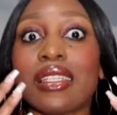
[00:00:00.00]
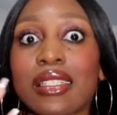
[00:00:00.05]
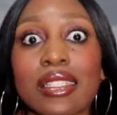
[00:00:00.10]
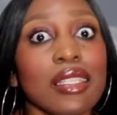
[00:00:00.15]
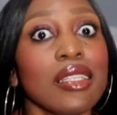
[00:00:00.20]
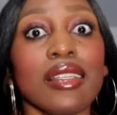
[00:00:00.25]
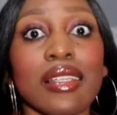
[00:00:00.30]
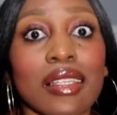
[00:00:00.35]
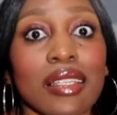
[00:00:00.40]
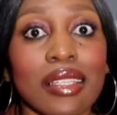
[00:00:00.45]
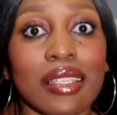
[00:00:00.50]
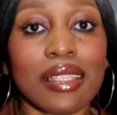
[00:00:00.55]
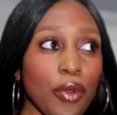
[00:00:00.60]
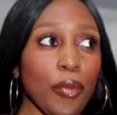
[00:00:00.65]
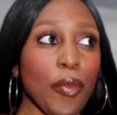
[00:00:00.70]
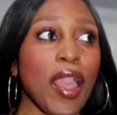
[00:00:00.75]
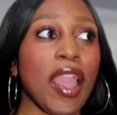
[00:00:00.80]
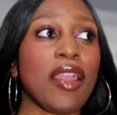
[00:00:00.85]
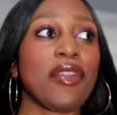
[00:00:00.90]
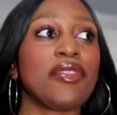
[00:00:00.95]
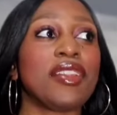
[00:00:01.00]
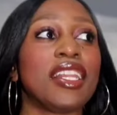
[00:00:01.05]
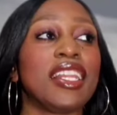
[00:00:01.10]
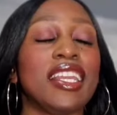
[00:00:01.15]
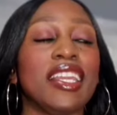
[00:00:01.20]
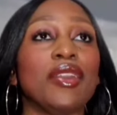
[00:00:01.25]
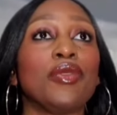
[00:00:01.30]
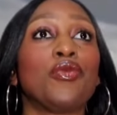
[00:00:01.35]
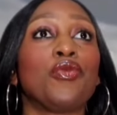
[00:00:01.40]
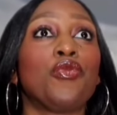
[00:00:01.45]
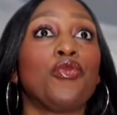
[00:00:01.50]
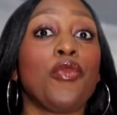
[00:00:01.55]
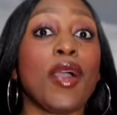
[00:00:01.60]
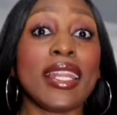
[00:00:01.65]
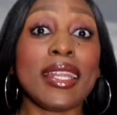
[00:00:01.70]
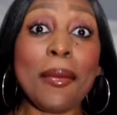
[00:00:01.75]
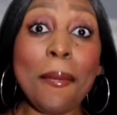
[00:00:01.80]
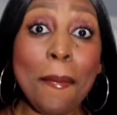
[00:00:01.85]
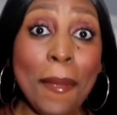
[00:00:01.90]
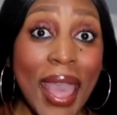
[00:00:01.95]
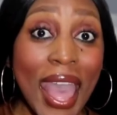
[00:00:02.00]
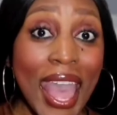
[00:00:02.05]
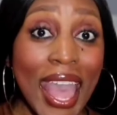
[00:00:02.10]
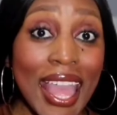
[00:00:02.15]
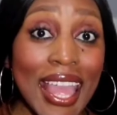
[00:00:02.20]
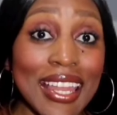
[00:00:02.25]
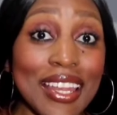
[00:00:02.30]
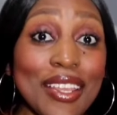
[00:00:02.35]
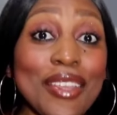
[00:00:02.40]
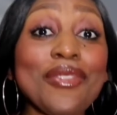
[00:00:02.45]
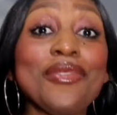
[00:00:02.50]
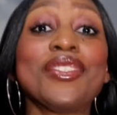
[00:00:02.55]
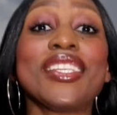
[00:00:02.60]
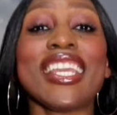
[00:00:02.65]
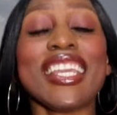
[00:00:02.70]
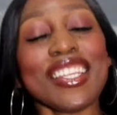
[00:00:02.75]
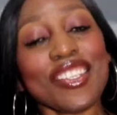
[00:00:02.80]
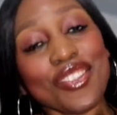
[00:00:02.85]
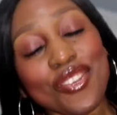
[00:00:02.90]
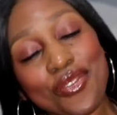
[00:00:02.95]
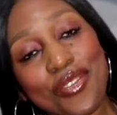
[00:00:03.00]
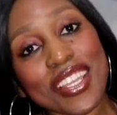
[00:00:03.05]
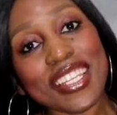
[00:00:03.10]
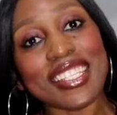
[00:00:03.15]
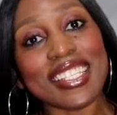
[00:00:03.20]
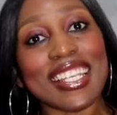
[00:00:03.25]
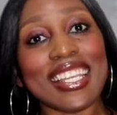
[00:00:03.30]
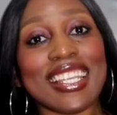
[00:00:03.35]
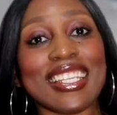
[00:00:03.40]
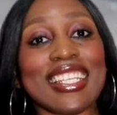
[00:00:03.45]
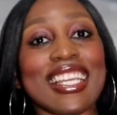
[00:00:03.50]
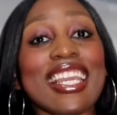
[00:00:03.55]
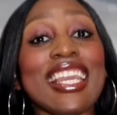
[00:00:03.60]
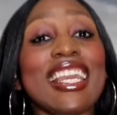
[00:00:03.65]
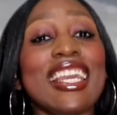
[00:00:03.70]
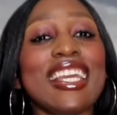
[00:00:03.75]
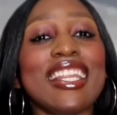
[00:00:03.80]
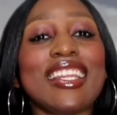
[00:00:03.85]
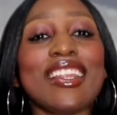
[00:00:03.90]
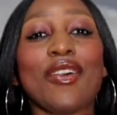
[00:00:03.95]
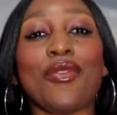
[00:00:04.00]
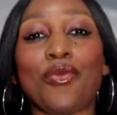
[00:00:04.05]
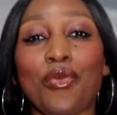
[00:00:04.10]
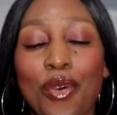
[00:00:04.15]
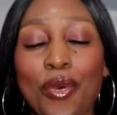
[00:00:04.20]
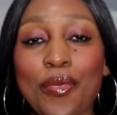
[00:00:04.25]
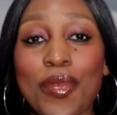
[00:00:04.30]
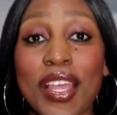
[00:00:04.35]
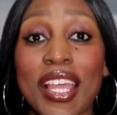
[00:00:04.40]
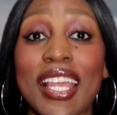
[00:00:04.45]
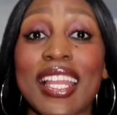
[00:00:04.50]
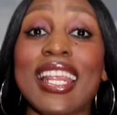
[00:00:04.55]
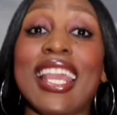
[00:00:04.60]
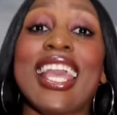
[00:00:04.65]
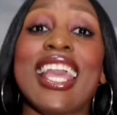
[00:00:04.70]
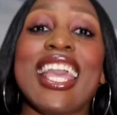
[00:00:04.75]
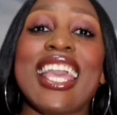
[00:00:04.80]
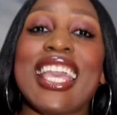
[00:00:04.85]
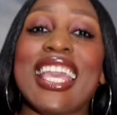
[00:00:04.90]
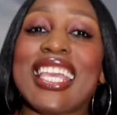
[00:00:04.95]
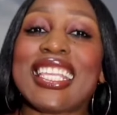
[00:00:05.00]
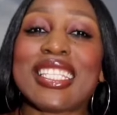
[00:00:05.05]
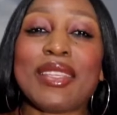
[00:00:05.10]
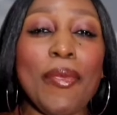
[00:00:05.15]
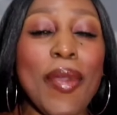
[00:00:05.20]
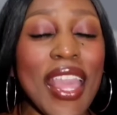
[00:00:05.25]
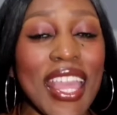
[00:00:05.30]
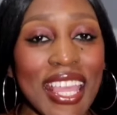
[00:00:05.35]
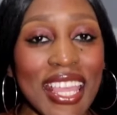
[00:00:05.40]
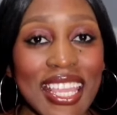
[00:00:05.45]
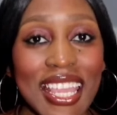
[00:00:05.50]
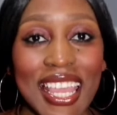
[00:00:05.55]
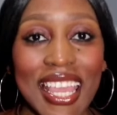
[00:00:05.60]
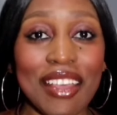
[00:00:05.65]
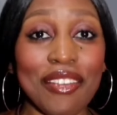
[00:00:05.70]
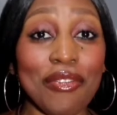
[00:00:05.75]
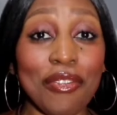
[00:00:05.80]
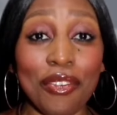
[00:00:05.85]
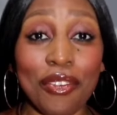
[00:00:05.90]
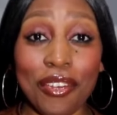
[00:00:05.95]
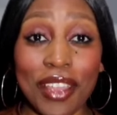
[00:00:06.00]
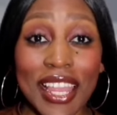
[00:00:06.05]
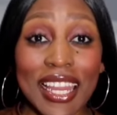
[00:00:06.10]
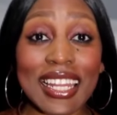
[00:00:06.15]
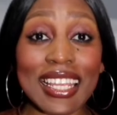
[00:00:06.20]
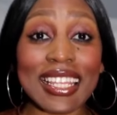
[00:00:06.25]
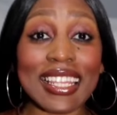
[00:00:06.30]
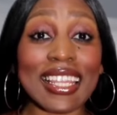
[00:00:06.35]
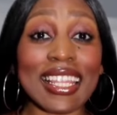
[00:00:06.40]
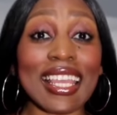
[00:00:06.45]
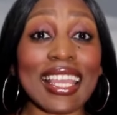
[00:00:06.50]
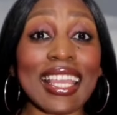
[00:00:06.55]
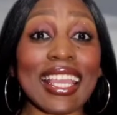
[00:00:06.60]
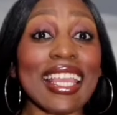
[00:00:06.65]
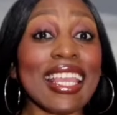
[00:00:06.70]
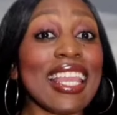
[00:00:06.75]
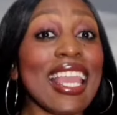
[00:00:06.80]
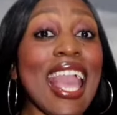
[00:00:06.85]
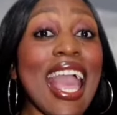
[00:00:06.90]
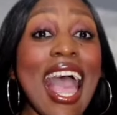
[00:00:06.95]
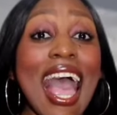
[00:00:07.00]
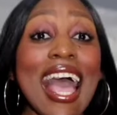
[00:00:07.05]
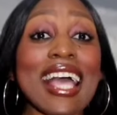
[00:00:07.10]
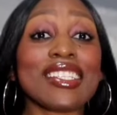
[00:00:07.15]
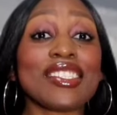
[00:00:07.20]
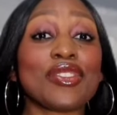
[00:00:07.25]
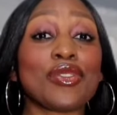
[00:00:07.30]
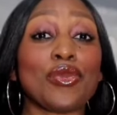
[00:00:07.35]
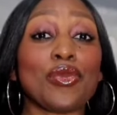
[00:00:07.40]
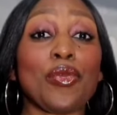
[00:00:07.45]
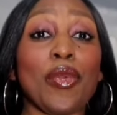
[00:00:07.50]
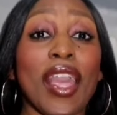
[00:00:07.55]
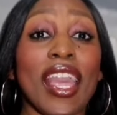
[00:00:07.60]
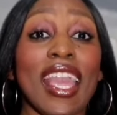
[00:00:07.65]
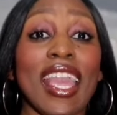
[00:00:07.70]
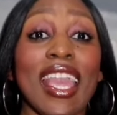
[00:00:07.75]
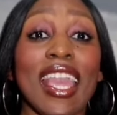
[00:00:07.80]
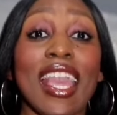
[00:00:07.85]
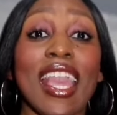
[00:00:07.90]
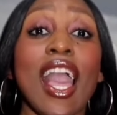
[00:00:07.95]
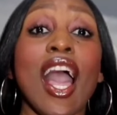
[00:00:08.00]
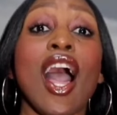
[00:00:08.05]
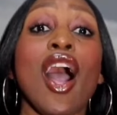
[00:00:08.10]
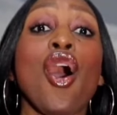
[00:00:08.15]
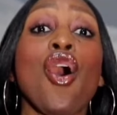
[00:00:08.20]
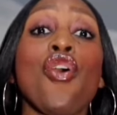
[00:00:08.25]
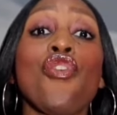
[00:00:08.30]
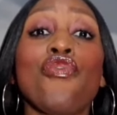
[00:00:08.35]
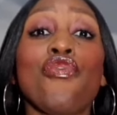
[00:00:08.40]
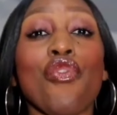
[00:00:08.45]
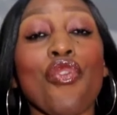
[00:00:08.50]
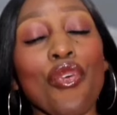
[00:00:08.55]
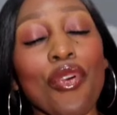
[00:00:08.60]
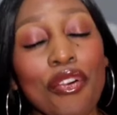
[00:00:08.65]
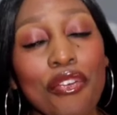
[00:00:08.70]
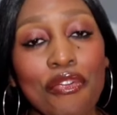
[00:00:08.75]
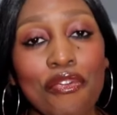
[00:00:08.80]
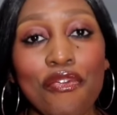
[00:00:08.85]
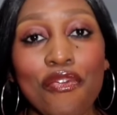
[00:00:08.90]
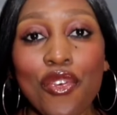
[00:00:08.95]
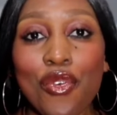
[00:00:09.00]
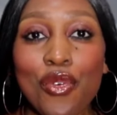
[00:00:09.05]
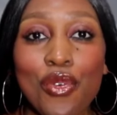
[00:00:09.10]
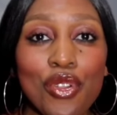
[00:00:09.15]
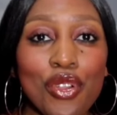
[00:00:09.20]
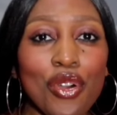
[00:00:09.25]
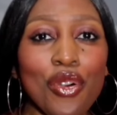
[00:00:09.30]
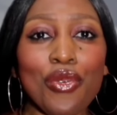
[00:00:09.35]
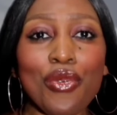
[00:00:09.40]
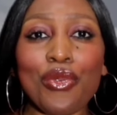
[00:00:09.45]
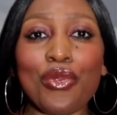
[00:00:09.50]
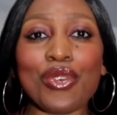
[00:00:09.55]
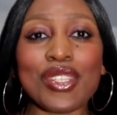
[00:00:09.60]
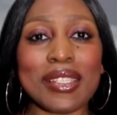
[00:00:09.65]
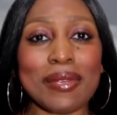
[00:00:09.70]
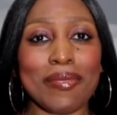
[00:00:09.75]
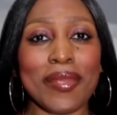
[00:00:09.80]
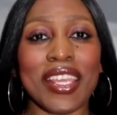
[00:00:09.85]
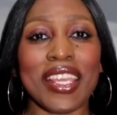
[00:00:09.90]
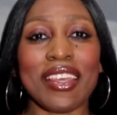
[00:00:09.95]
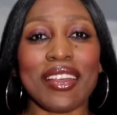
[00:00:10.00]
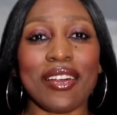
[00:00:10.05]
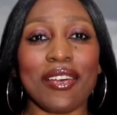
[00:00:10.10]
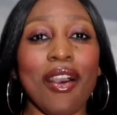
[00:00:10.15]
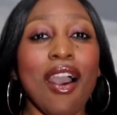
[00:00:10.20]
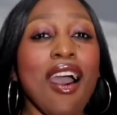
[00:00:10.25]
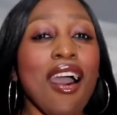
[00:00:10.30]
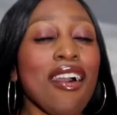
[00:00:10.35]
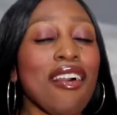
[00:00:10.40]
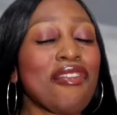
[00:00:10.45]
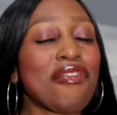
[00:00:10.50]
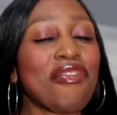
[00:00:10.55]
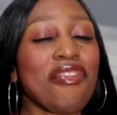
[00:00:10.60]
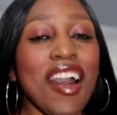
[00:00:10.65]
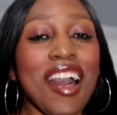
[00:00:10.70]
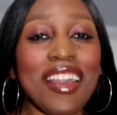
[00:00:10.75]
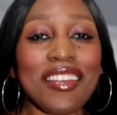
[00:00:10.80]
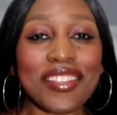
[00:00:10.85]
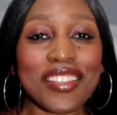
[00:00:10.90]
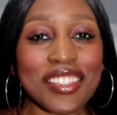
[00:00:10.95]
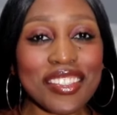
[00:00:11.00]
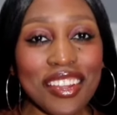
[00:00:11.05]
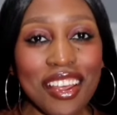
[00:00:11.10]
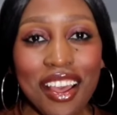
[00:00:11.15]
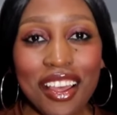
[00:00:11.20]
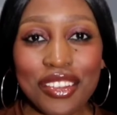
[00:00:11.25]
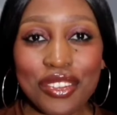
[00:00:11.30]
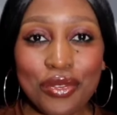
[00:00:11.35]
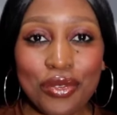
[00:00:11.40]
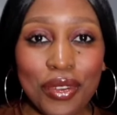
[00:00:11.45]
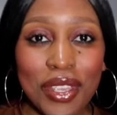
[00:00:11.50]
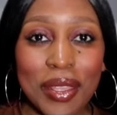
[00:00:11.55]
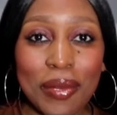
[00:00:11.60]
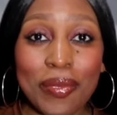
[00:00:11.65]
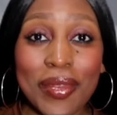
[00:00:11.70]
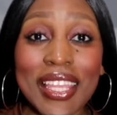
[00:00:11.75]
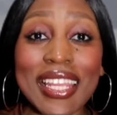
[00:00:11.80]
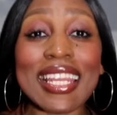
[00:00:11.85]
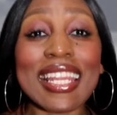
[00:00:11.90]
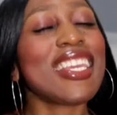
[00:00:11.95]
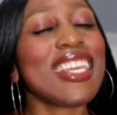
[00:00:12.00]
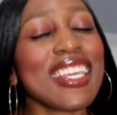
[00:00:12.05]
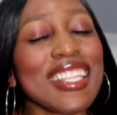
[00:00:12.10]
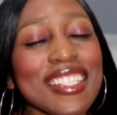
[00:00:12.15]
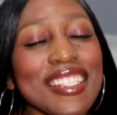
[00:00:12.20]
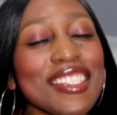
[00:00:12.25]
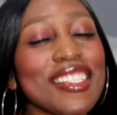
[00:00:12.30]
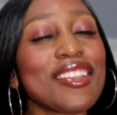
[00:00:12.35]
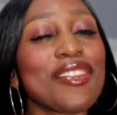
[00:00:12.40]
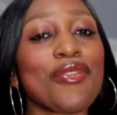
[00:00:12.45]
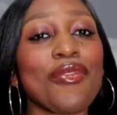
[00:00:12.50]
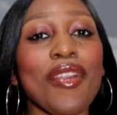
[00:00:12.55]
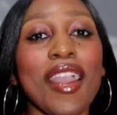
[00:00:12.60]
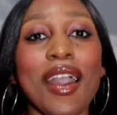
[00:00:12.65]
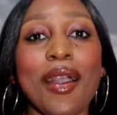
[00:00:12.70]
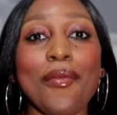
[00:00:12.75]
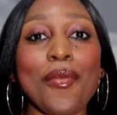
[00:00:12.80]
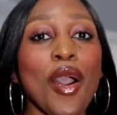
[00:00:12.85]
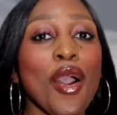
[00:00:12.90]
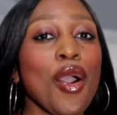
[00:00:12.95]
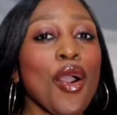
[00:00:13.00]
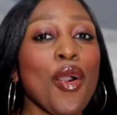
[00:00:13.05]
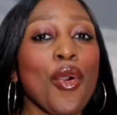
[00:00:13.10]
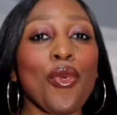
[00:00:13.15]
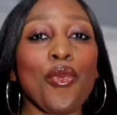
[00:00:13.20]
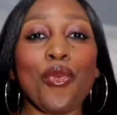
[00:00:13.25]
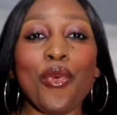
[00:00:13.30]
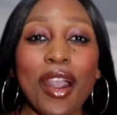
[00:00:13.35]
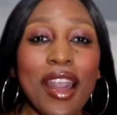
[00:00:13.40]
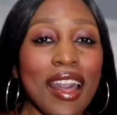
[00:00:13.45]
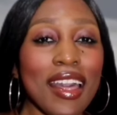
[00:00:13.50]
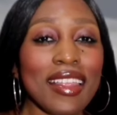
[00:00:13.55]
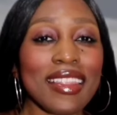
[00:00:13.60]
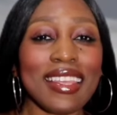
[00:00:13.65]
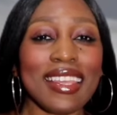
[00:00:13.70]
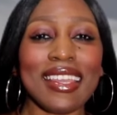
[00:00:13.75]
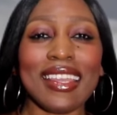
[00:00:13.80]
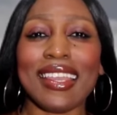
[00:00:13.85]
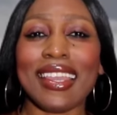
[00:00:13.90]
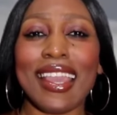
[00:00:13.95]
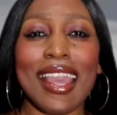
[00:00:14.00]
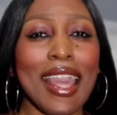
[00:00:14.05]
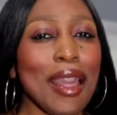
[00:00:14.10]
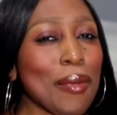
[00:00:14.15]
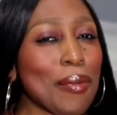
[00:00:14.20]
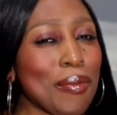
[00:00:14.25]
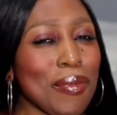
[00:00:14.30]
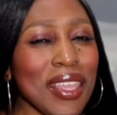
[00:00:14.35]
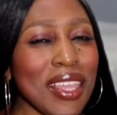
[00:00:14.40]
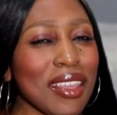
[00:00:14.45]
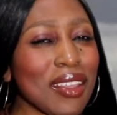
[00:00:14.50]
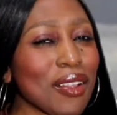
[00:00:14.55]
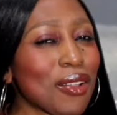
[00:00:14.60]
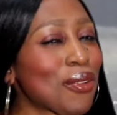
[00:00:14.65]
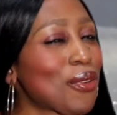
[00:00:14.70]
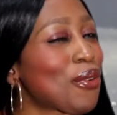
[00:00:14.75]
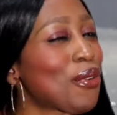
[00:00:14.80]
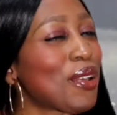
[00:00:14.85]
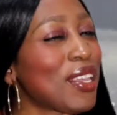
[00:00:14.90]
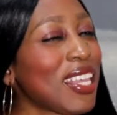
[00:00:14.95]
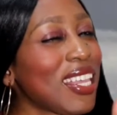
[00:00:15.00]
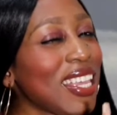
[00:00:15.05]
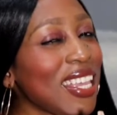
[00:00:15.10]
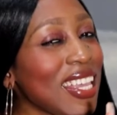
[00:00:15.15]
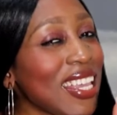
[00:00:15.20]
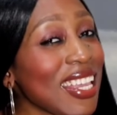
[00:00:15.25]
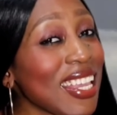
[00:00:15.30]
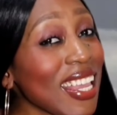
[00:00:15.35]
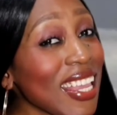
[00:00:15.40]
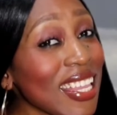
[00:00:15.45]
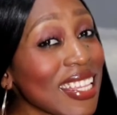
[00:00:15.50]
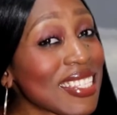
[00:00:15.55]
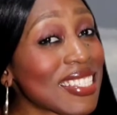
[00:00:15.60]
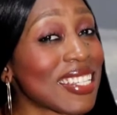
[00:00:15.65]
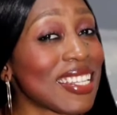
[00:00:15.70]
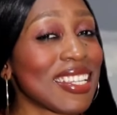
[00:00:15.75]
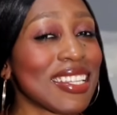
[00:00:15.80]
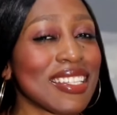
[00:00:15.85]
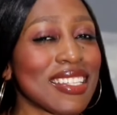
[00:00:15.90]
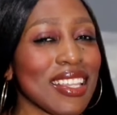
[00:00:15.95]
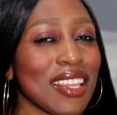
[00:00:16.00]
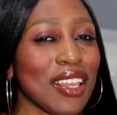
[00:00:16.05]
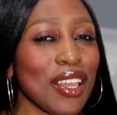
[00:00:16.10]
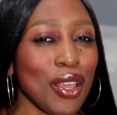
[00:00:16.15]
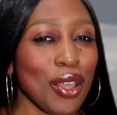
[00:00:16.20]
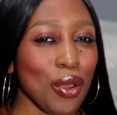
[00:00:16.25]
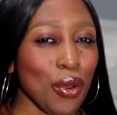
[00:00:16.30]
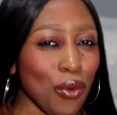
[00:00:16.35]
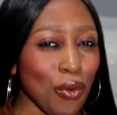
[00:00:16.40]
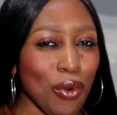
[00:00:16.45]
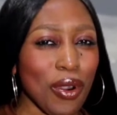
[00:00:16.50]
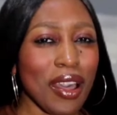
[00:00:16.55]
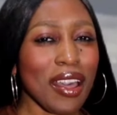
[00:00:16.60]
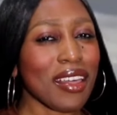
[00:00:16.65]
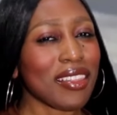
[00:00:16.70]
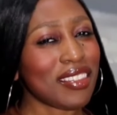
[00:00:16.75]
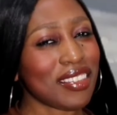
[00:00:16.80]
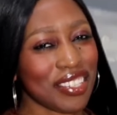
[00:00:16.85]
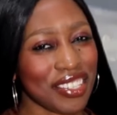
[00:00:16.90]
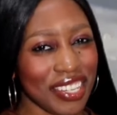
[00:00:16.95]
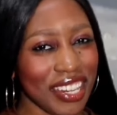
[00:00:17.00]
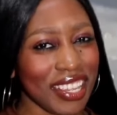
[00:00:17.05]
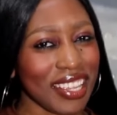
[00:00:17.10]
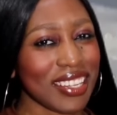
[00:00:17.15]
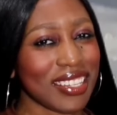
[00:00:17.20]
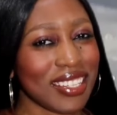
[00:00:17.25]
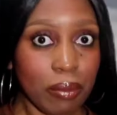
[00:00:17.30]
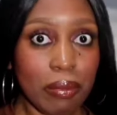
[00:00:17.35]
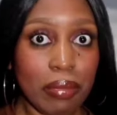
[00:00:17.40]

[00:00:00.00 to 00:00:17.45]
Ugh. Or apparently, when a man who's interested in a woman is paying for anything, he has to pay for a full course meal, five-star treatment, Instagram-worthy meal, or he isn't worth shit.